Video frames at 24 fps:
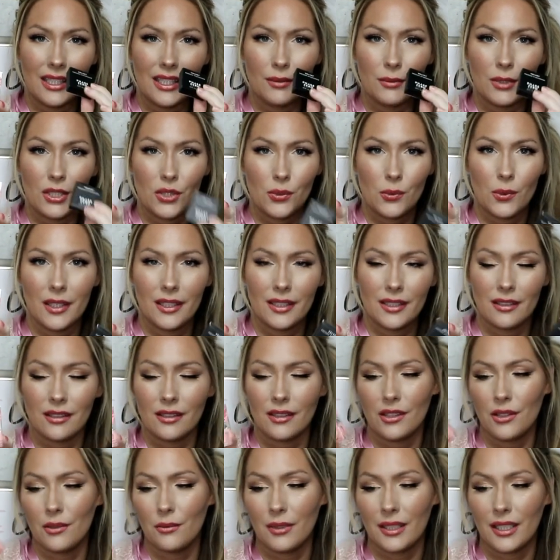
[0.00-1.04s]
which one
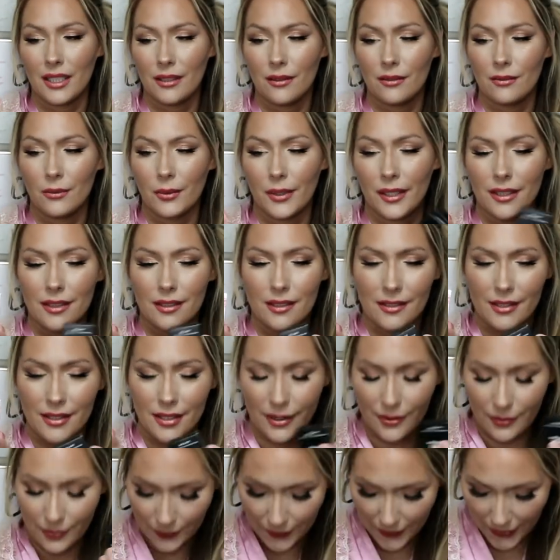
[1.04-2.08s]
you want to win.
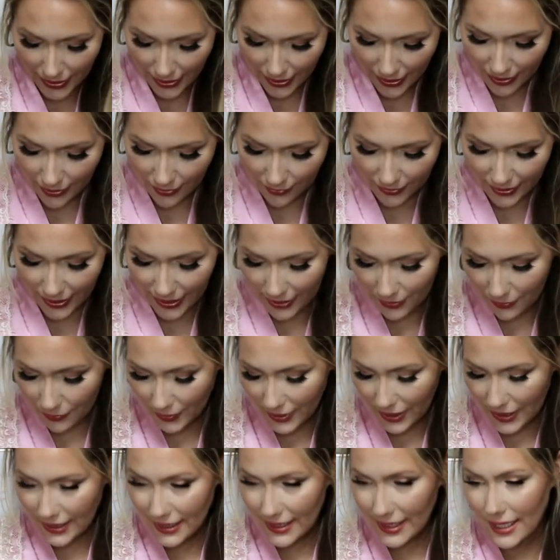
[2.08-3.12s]
So, okay, what
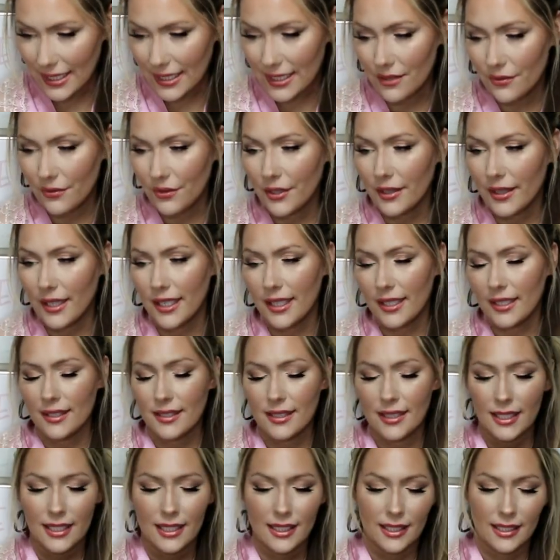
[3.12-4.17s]
it says for this
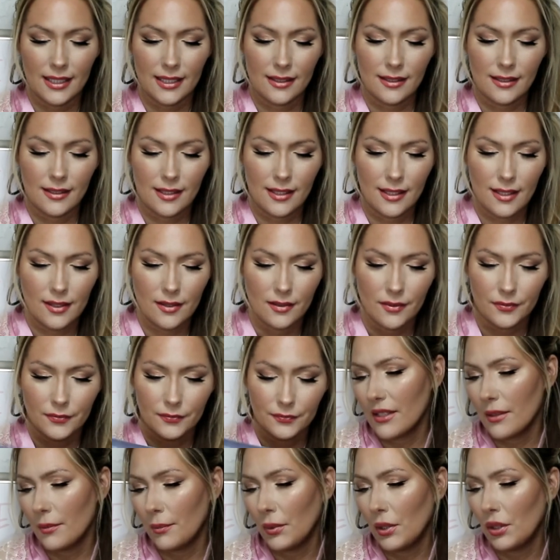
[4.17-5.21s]
is,
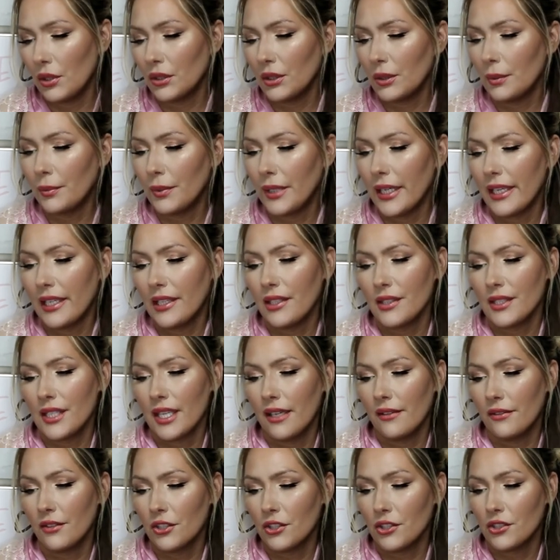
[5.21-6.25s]
the bolder brows
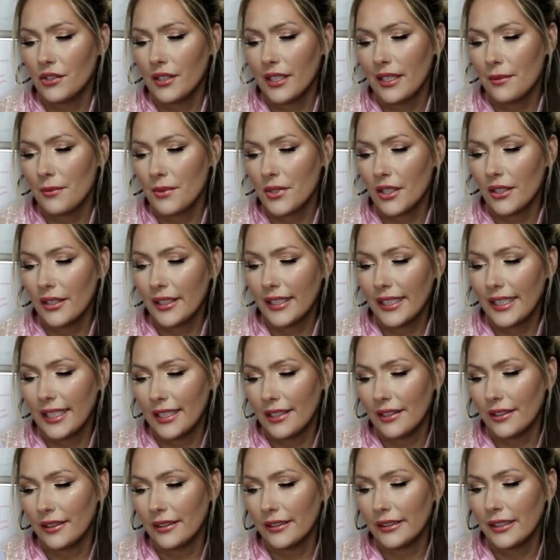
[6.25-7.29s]
of your dreams are
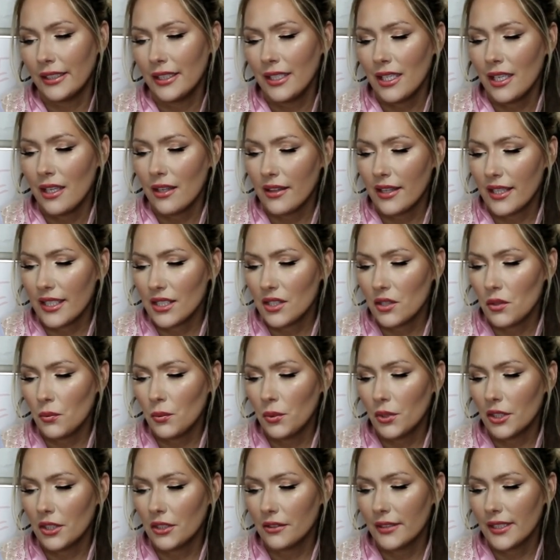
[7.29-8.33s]
here. This
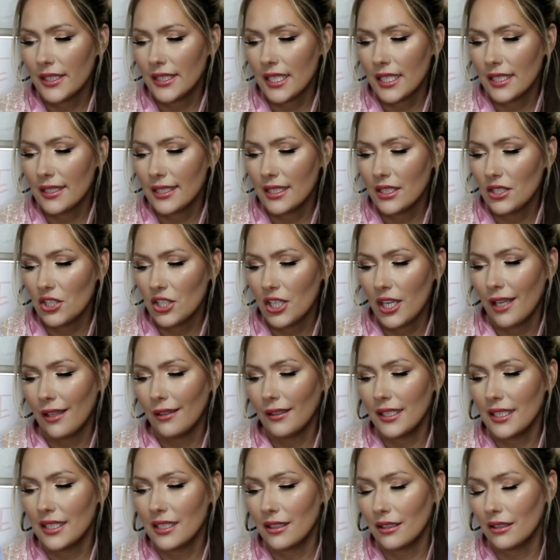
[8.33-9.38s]
water-resistant gel
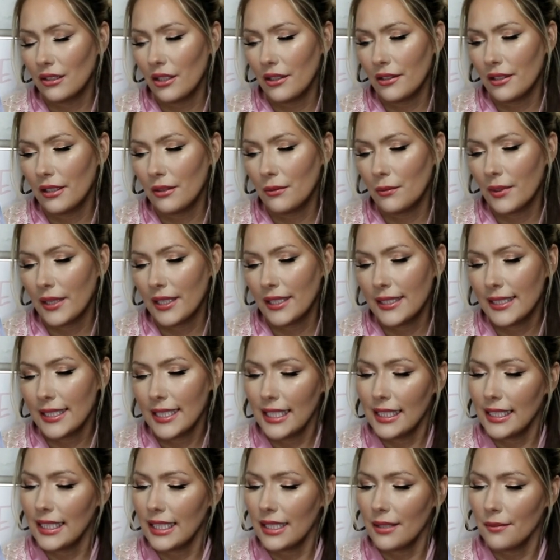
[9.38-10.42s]
is loaded with
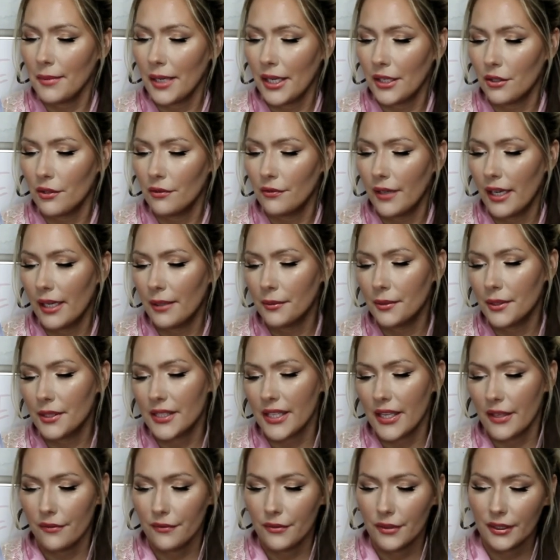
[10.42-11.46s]
teeny microfibers
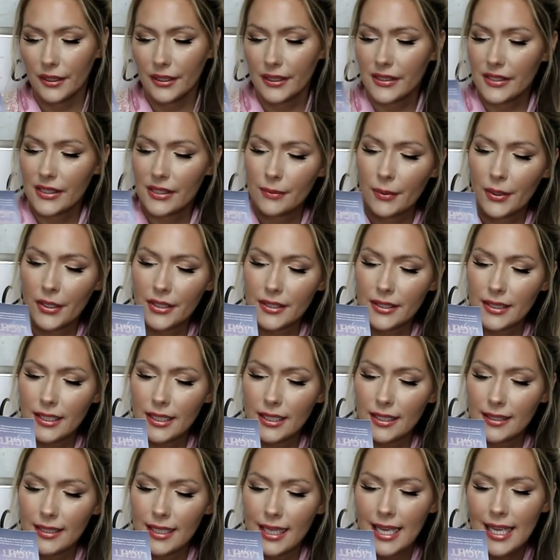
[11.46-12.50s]
that fill in
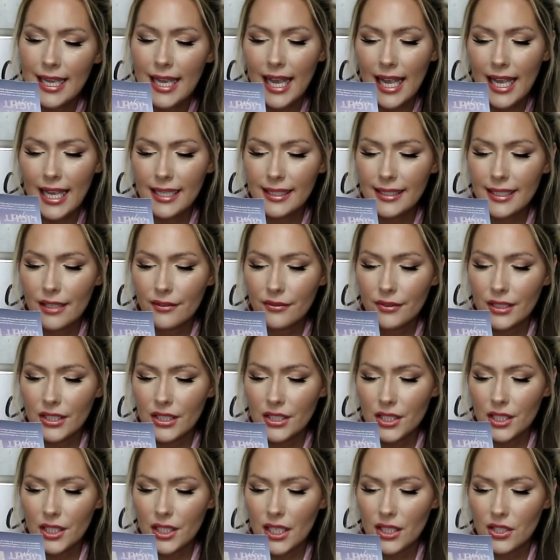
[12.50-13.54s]
sparseness, add
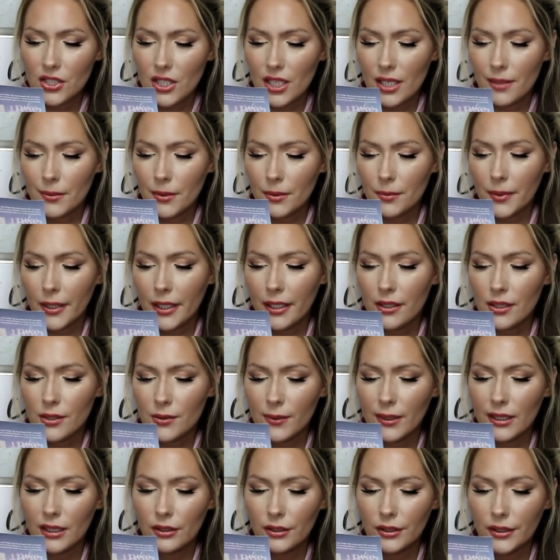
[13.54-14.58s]
definition, and shape your brows
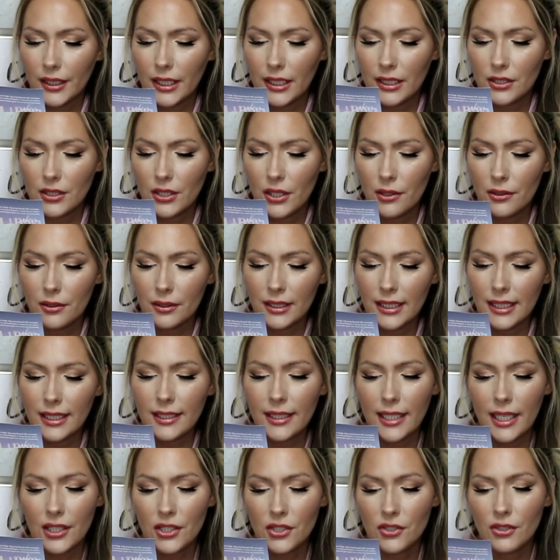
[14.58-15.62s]
while looking totally
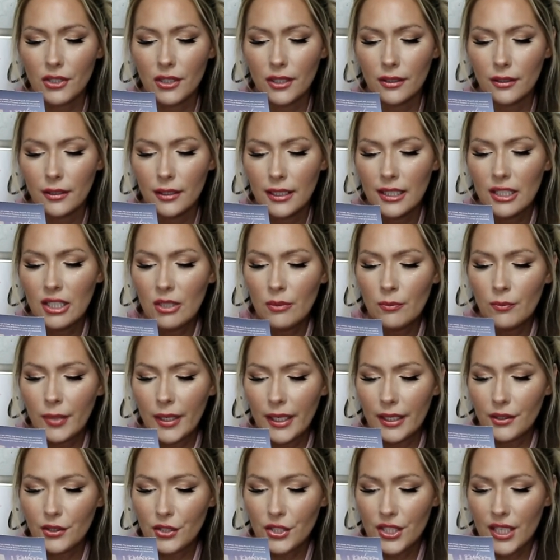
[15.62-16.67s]
natural.
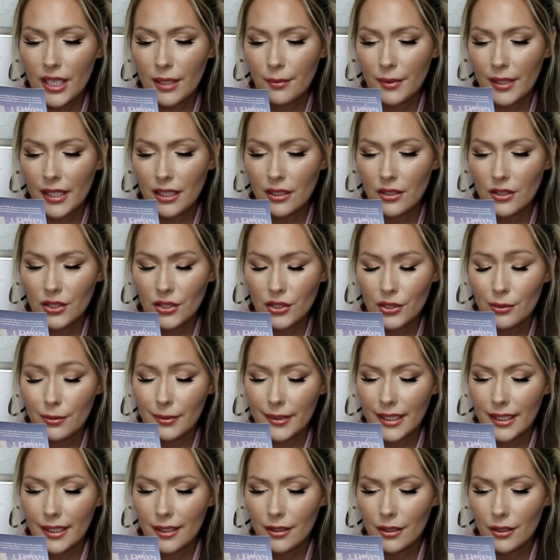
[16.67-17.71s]
Brow shaping
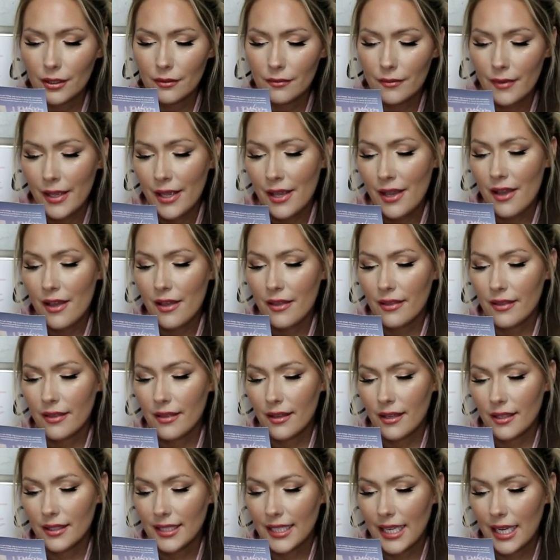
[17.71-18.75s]
newbie
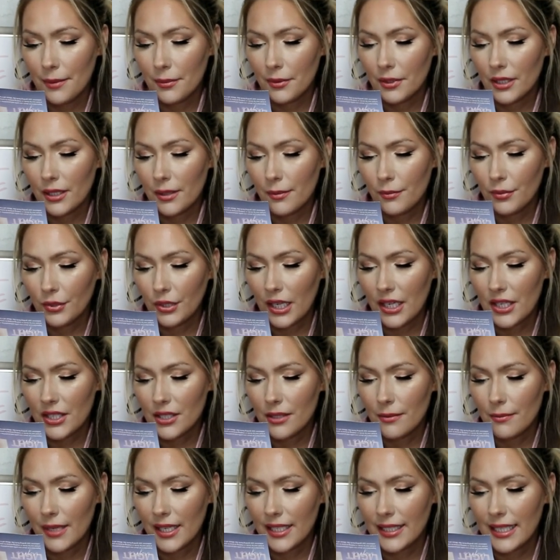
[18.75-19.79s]
the tapered
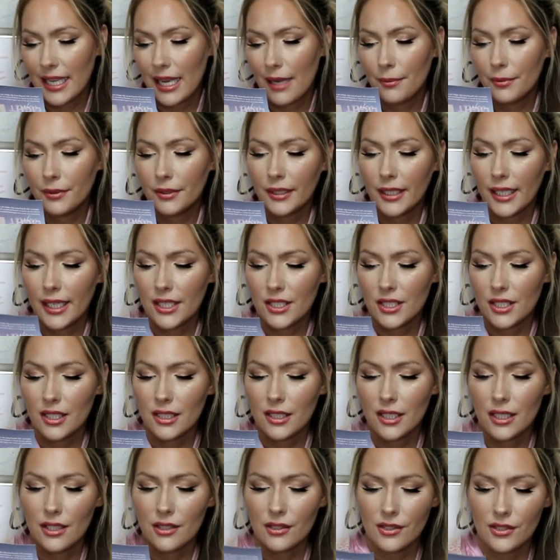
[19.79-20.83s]
brush makes application
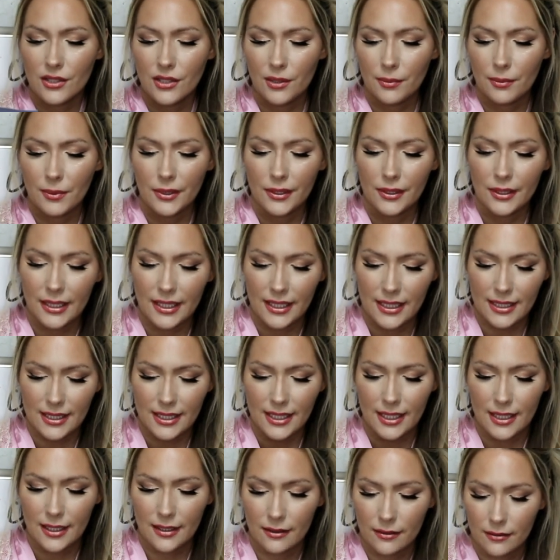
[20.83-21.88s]
super
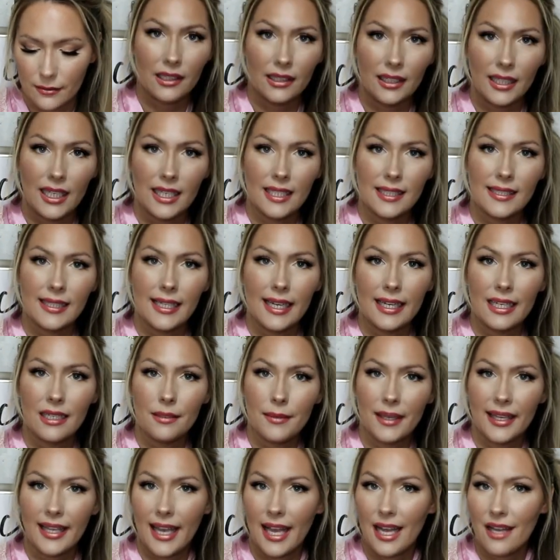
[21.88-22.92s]
easy. The last item
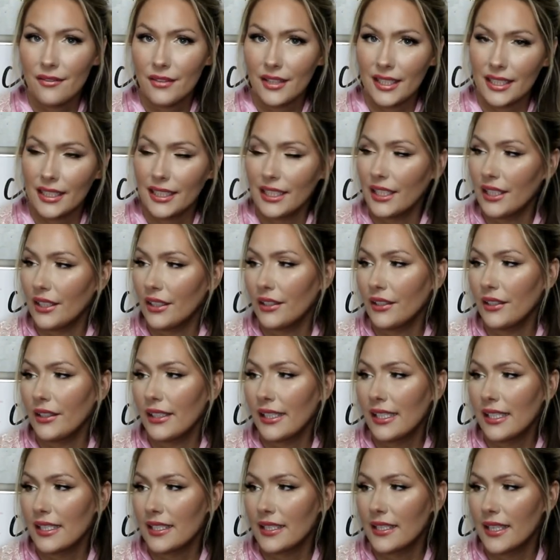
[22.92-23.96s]
I have in here
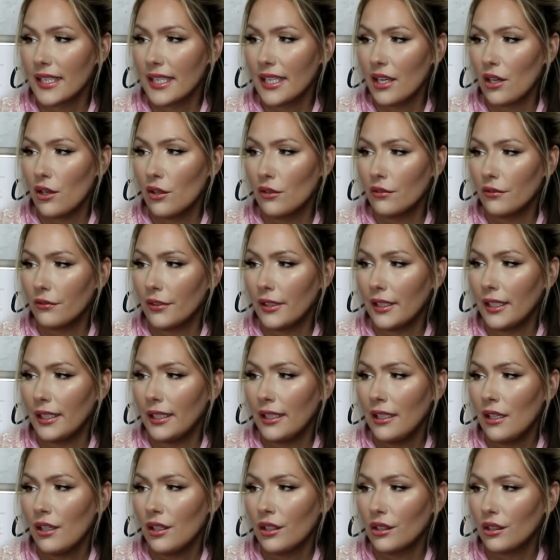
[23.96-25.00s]
is the Ofra
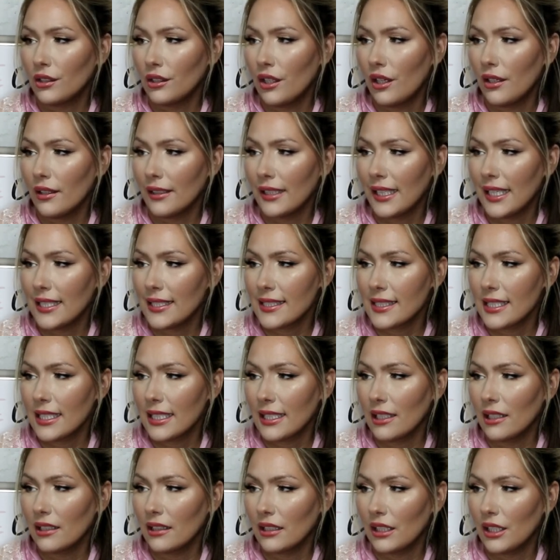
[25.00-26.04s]
Long Lasting
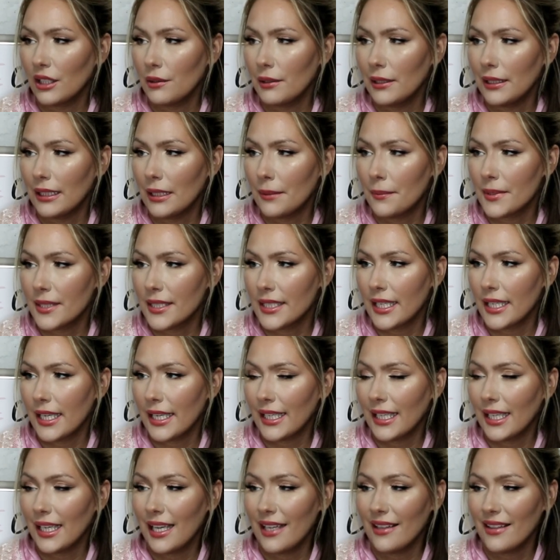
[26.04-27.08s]
Liquid Lipstick,
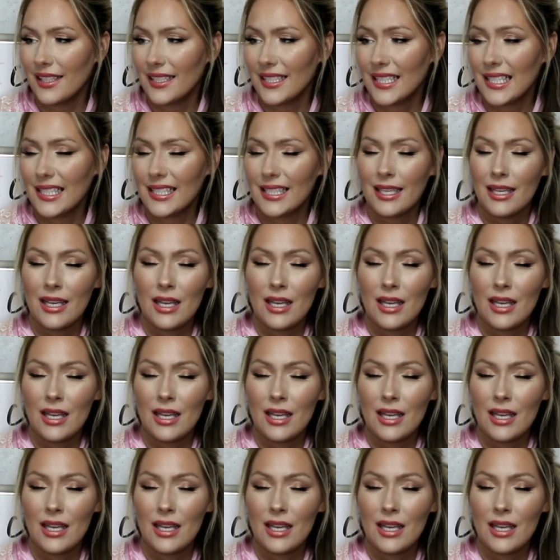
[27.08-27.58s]
and this is